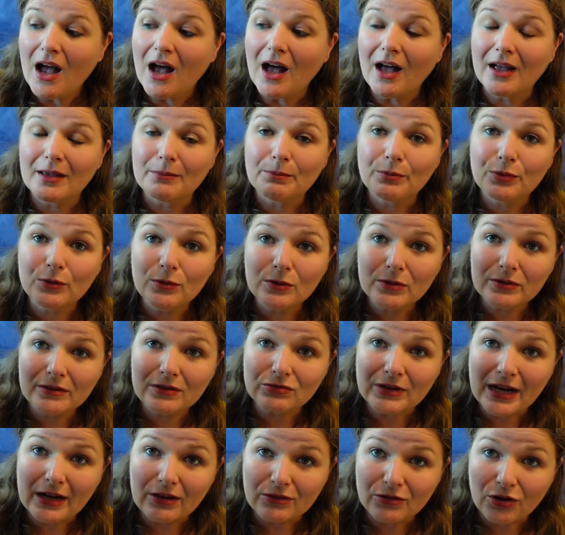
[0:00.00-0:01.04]
I pour the
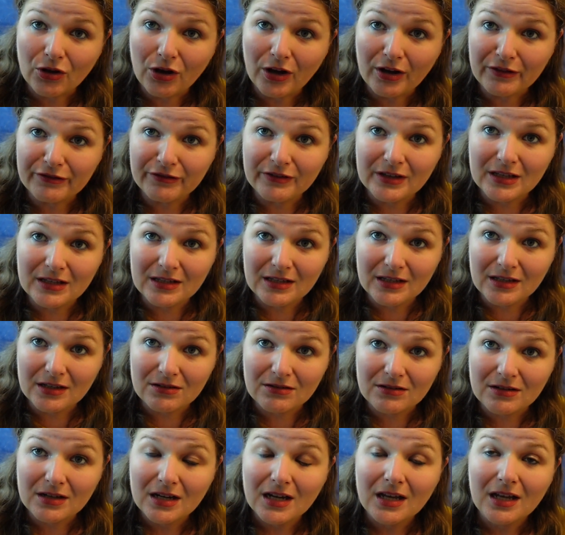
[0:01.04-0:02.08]
ground coffee
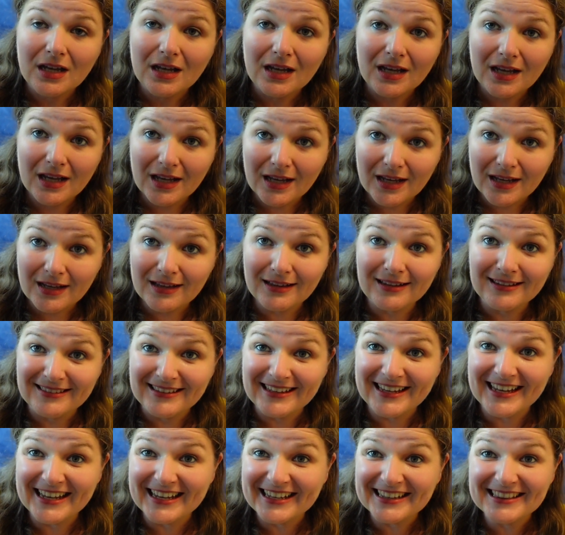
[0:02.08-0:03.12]
here
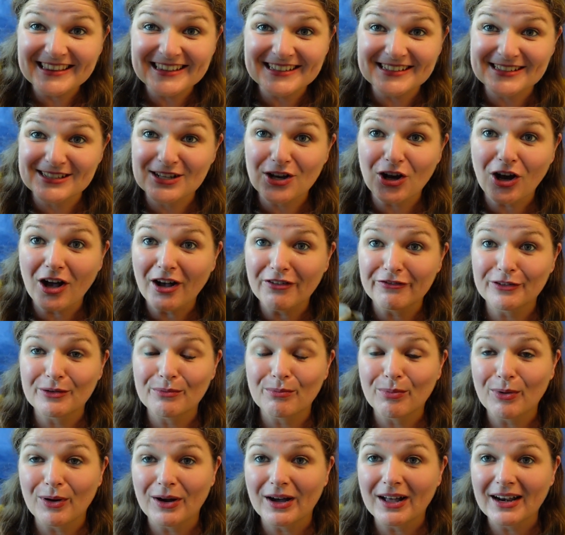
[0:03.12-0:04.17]
in this coffee
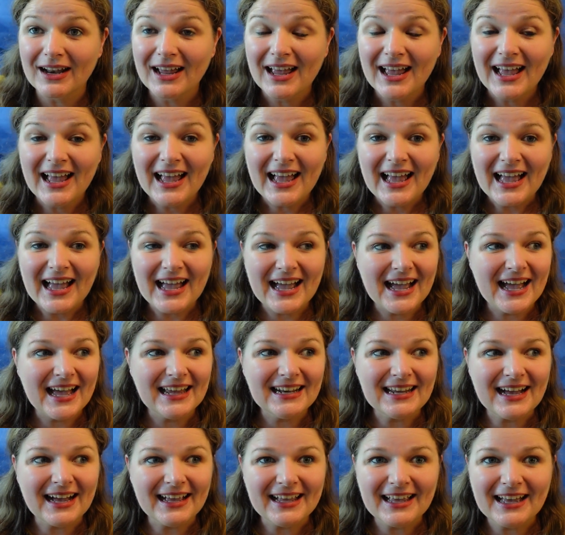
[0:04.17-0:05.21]
pot,
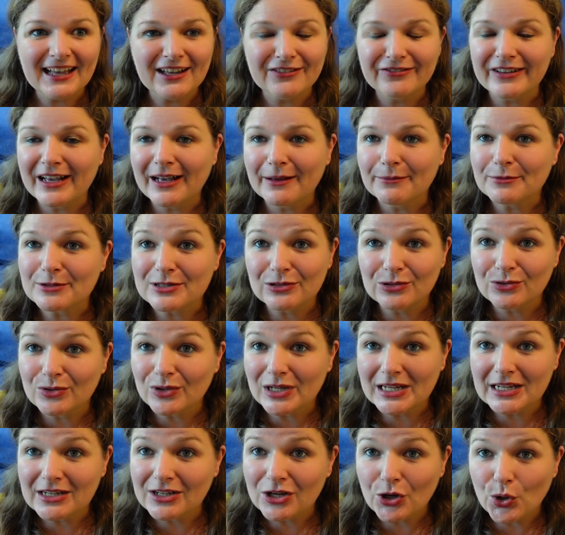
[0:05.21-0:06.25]
and I have
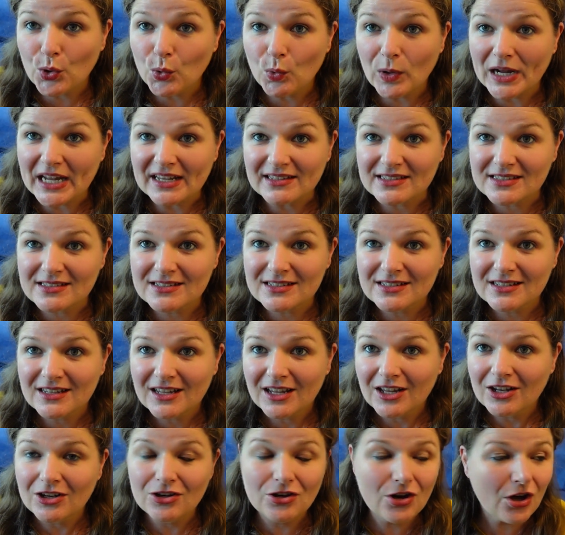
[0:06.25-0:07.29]
absolutely no waste.
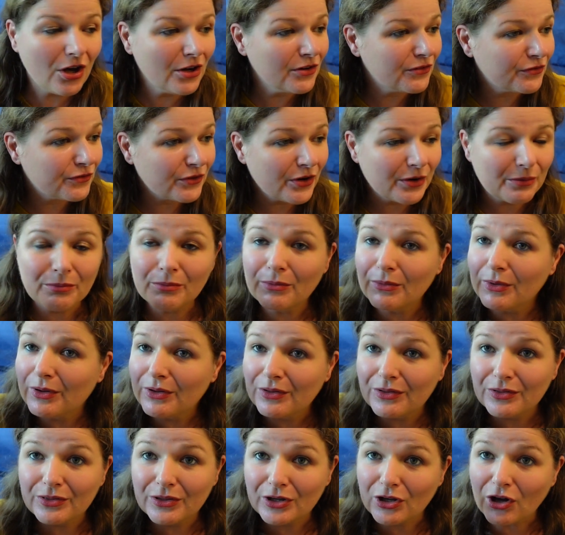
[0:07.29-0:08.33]
Not from
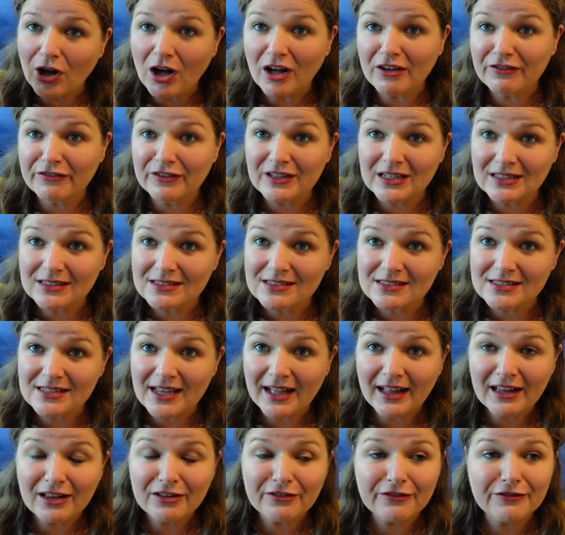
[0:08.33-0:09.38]
the coffee
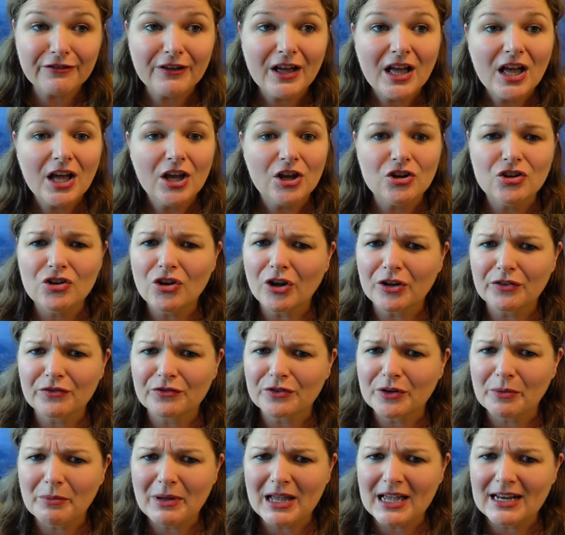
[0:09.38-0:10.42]
itself, not
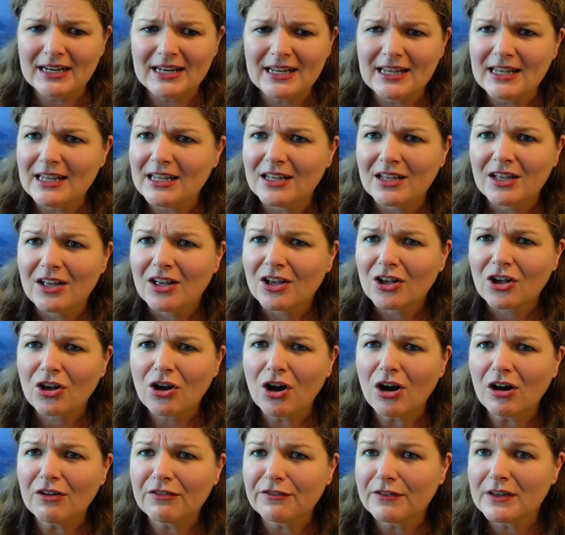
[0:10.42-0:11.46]
from any
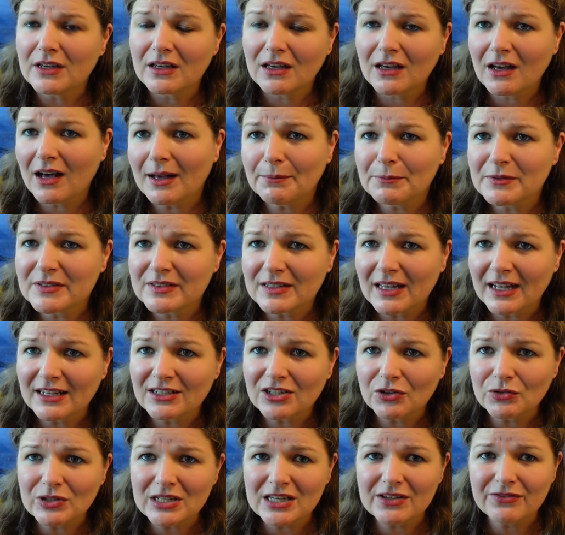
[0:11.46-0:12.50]
coffee cups. I
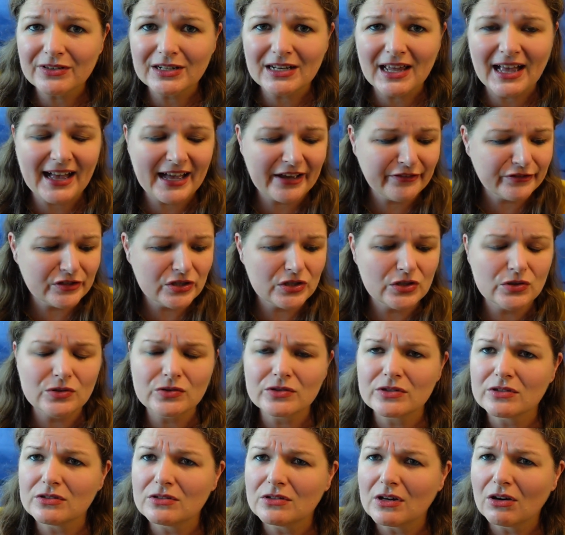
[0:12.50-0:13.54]
don't even have to
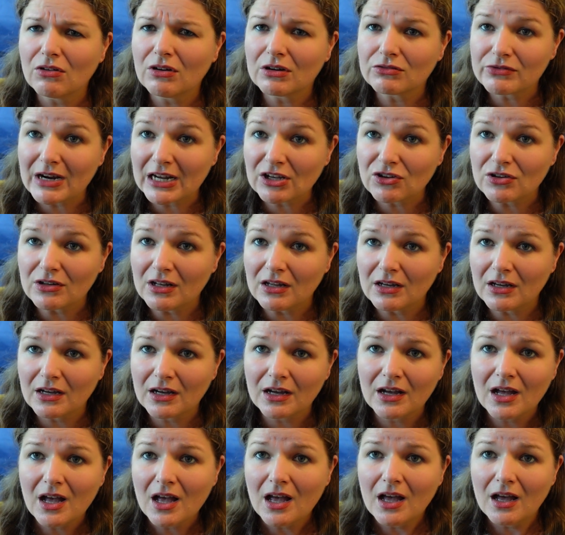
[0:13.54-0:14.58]
use, you know, a
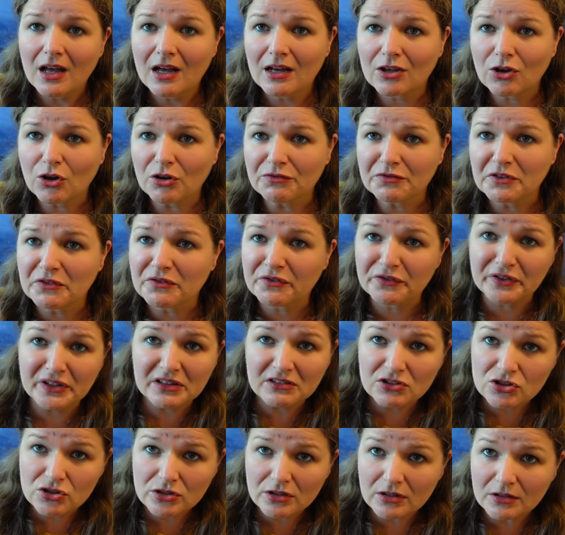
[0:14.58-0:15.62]
regular coffee
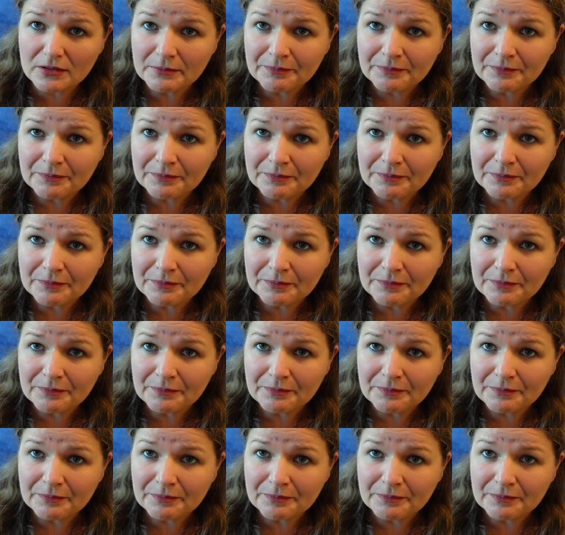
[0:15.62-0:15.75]
filter.